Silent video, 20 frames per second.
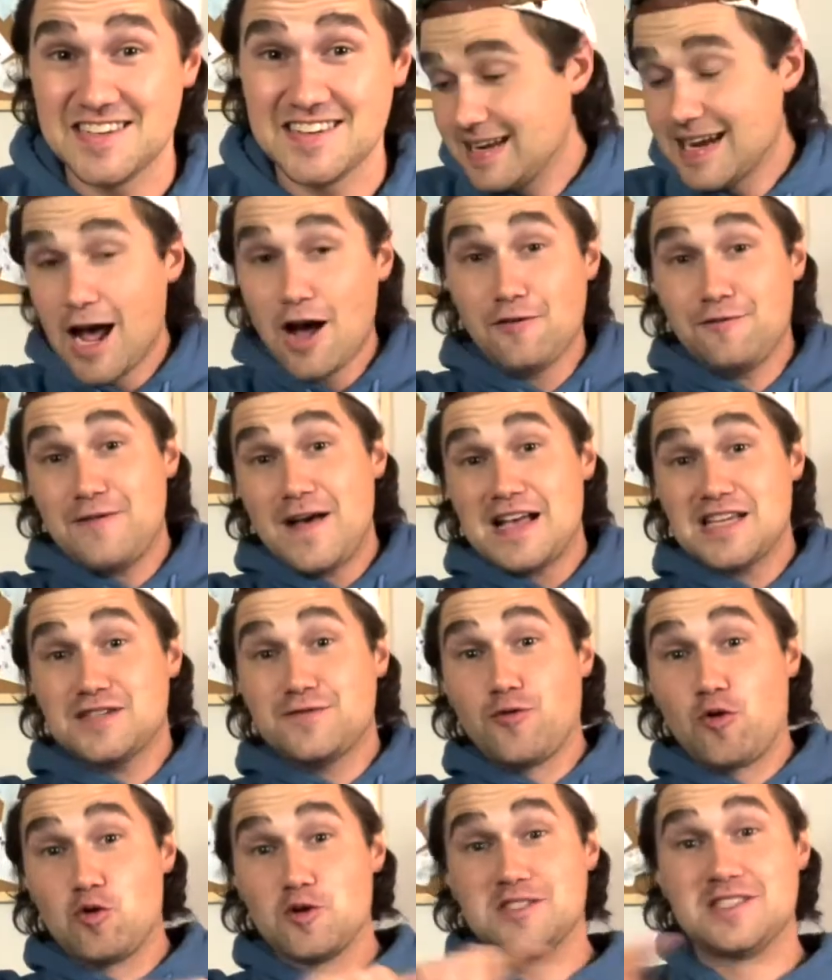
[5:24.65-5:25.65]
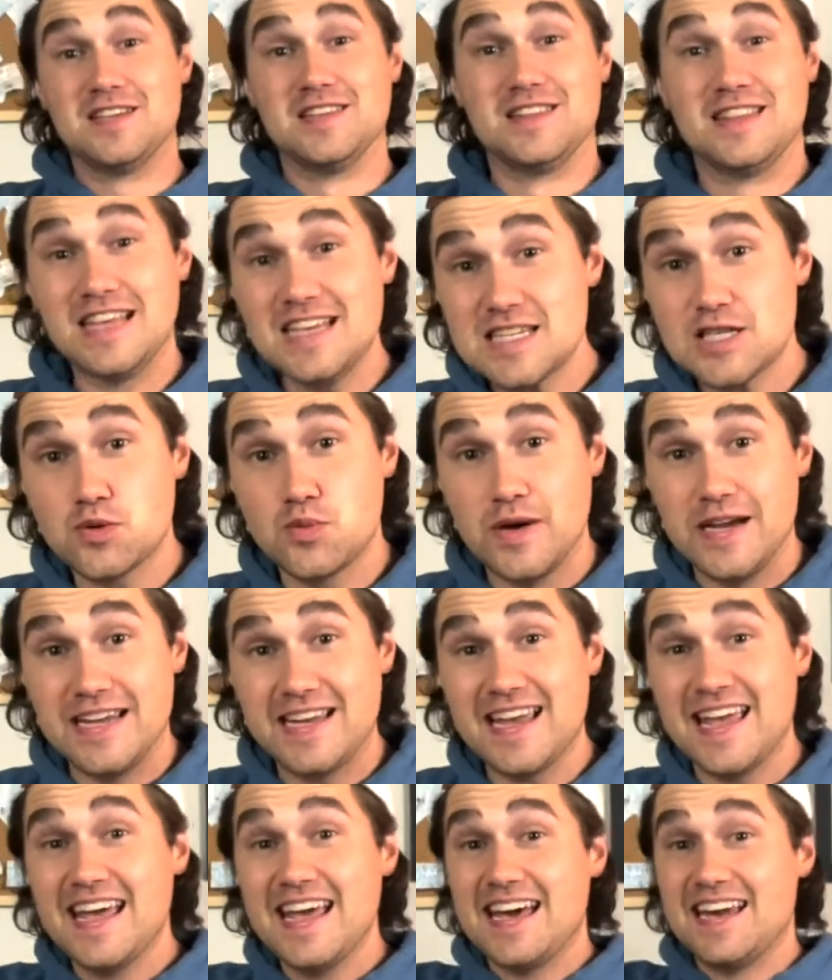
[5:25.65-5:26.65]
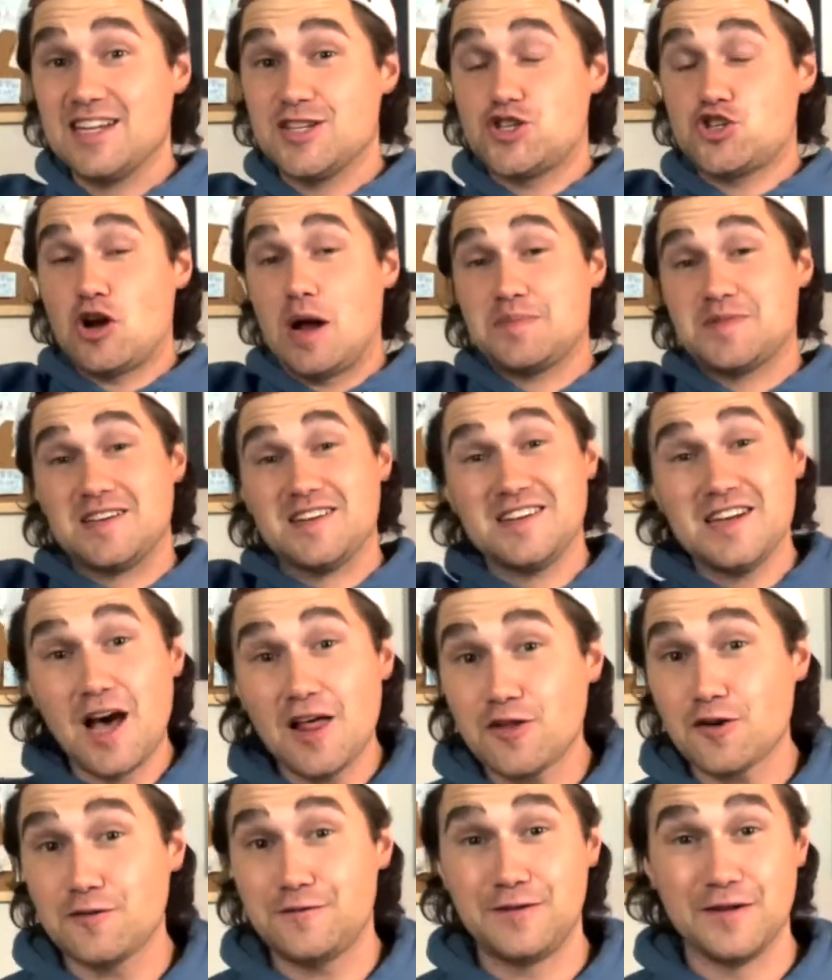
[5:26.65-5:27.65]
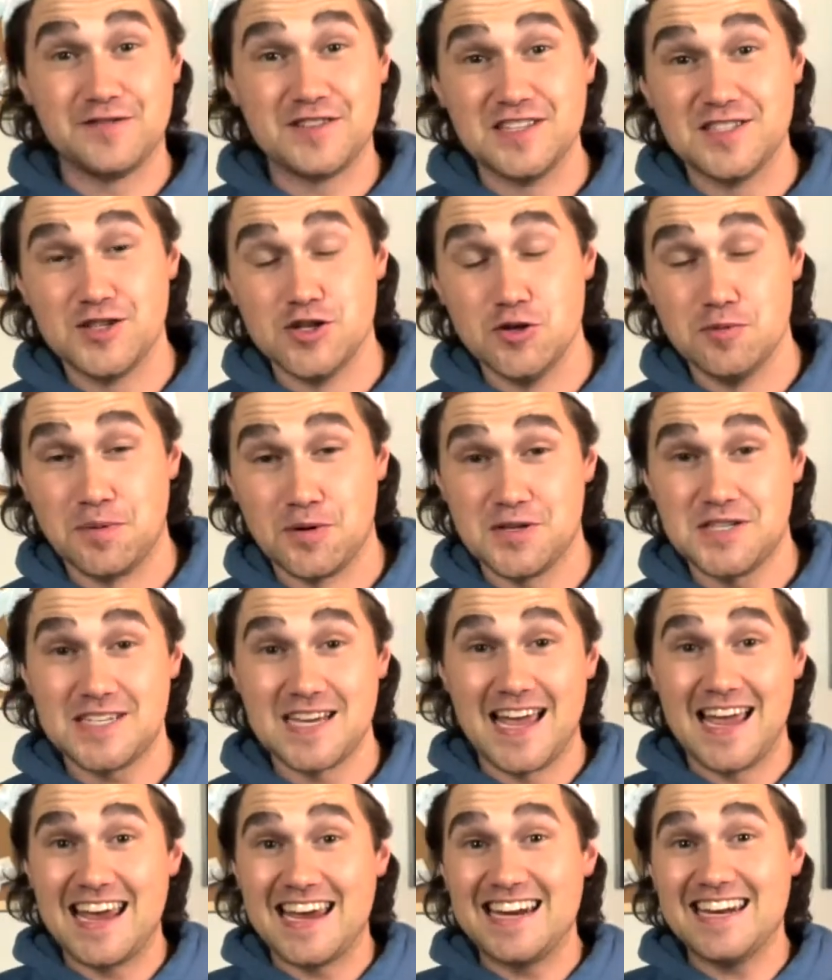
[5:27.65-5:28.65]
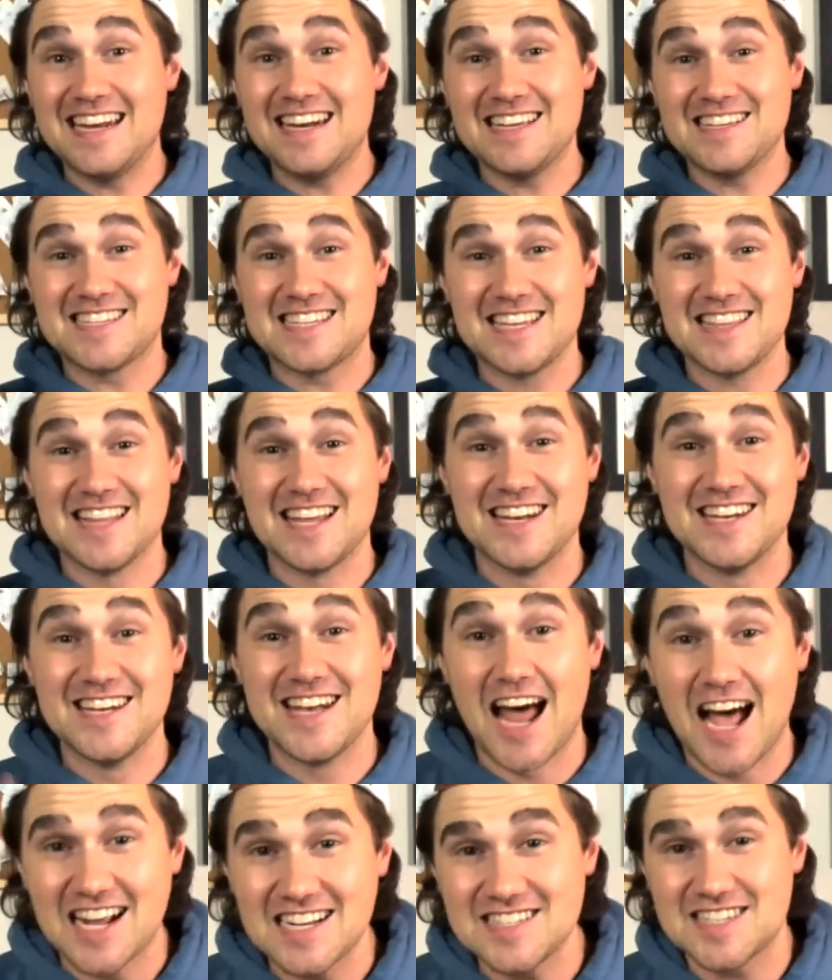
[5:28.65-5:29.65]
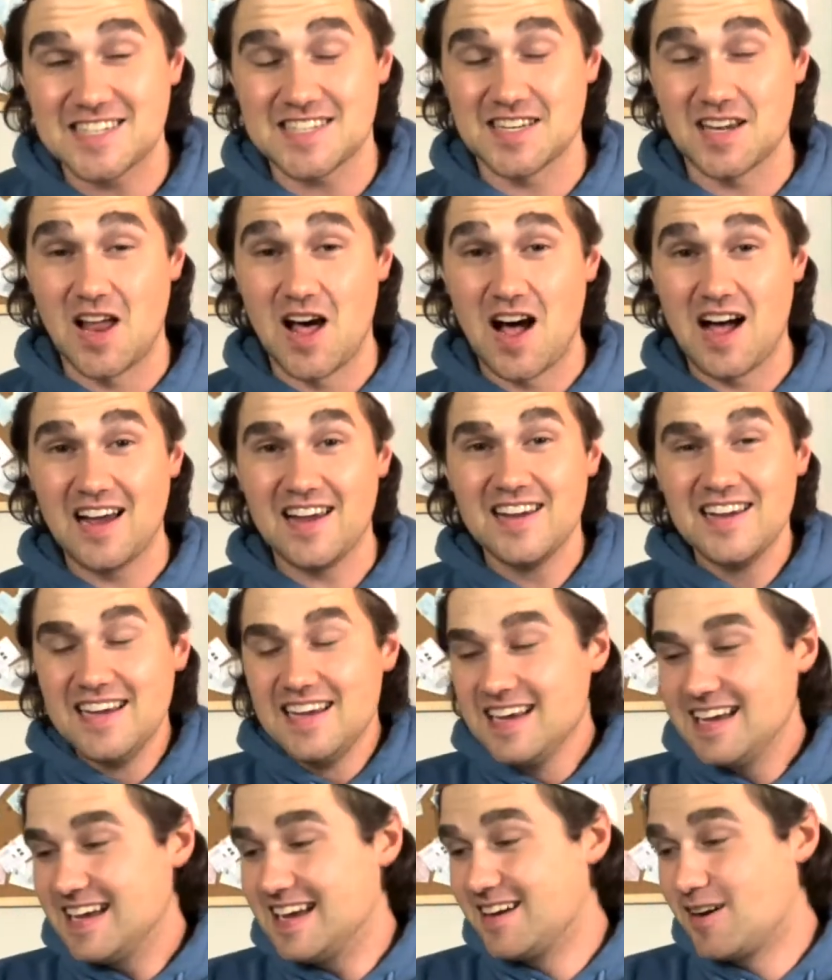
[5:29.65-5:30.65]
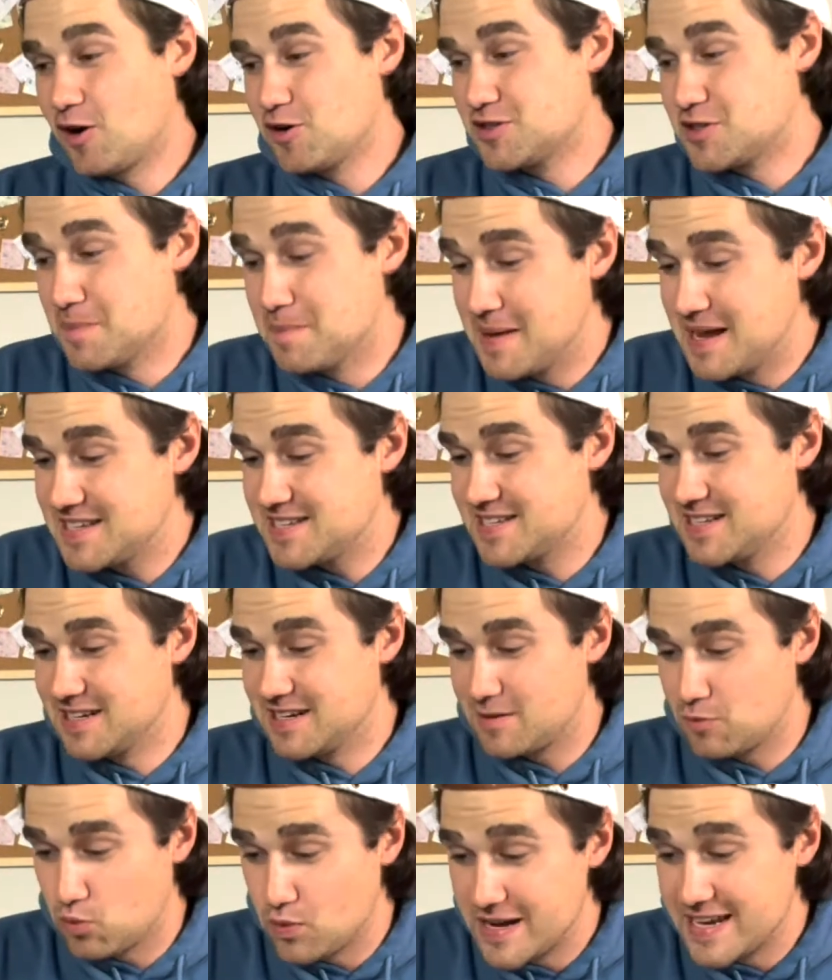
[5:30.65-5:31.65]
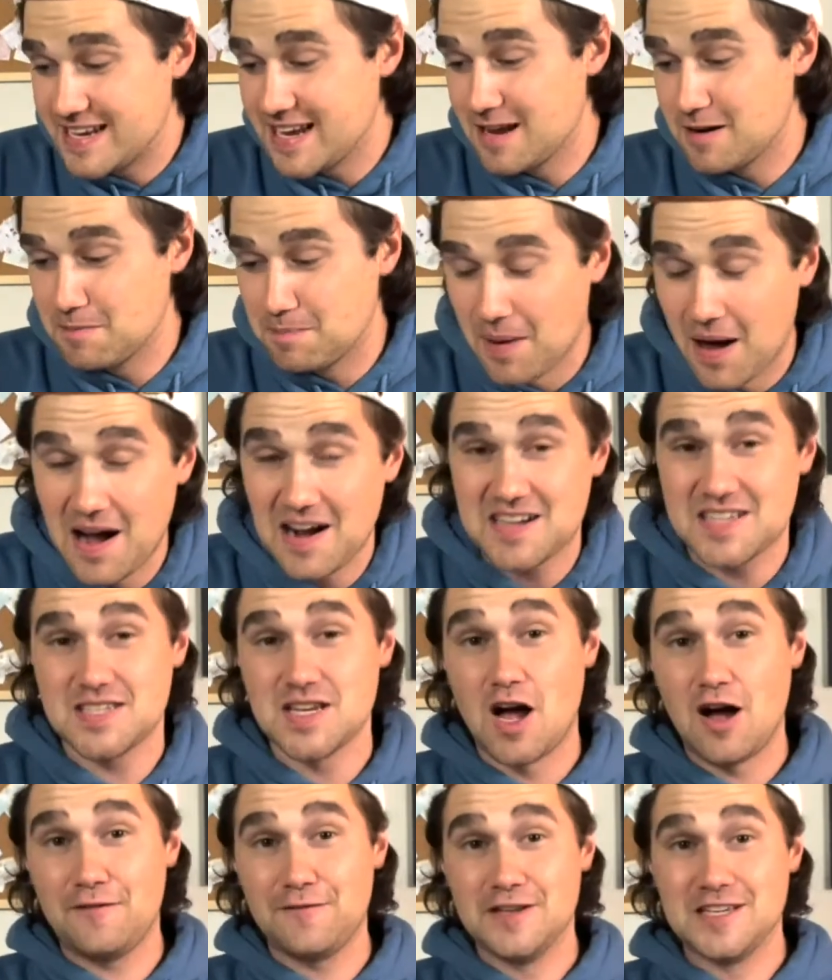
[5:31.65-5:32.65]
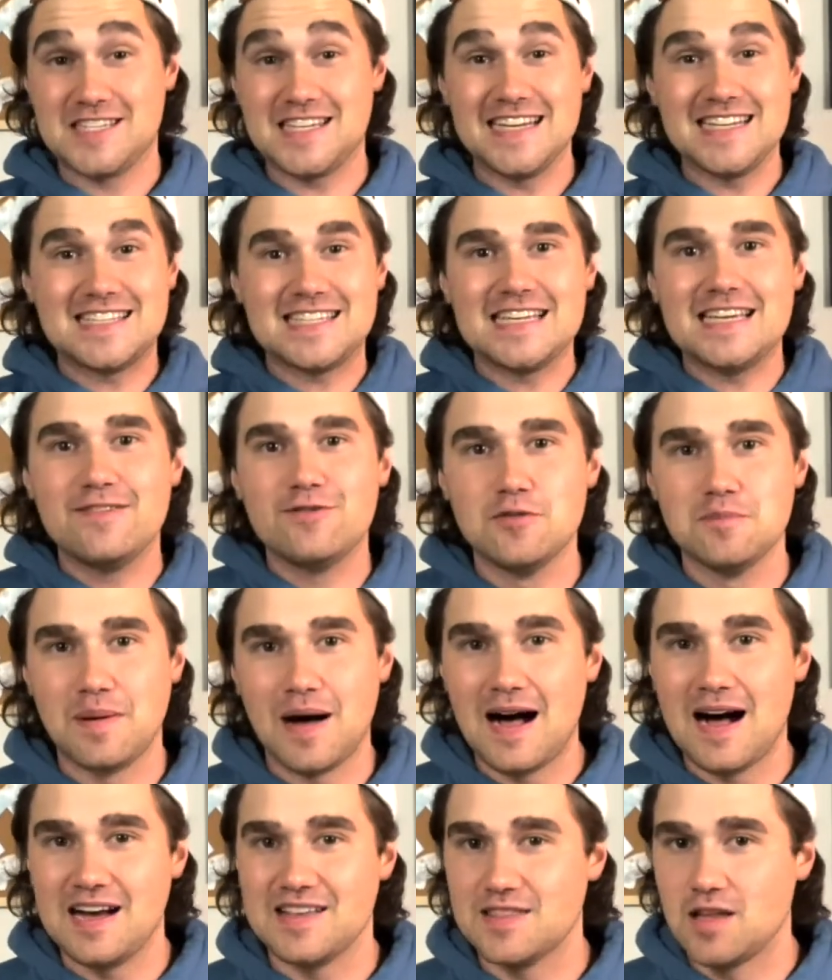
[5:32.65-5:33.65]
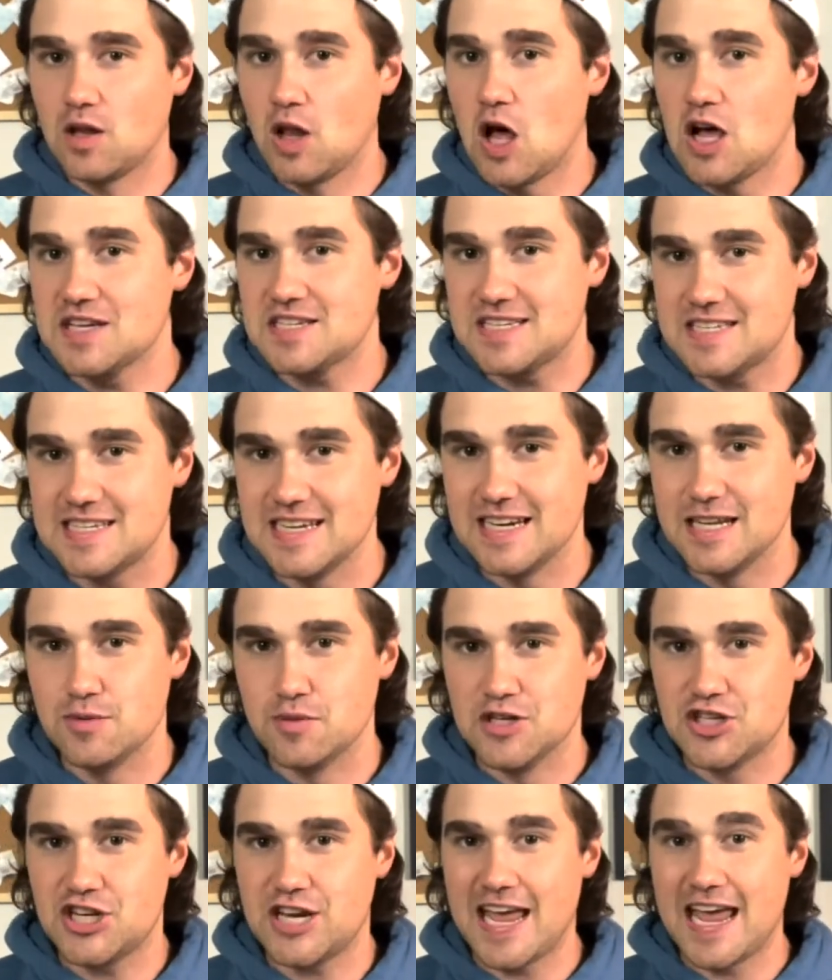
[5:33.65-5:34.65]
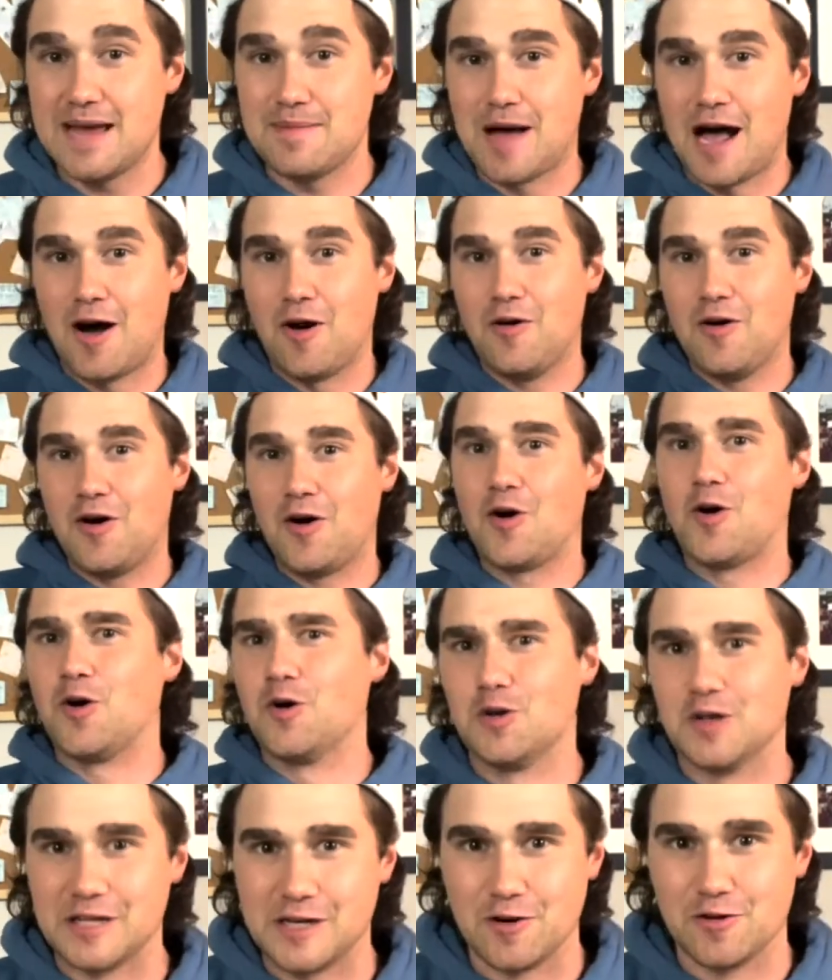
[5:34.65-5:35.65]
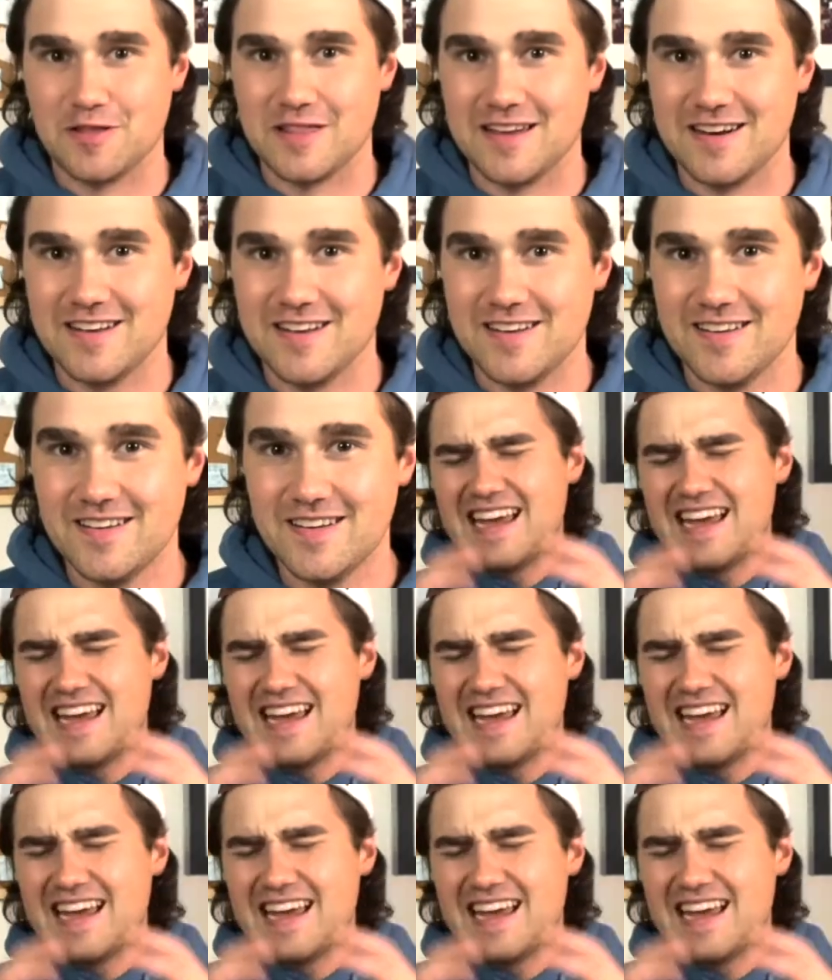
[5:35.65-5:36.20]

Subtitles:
And now fast forward to this week, and it's dropped another 52%, and it is in the 9th slot in our domestic weekend box office. It's even behind The Lost City, which came out earlier than it.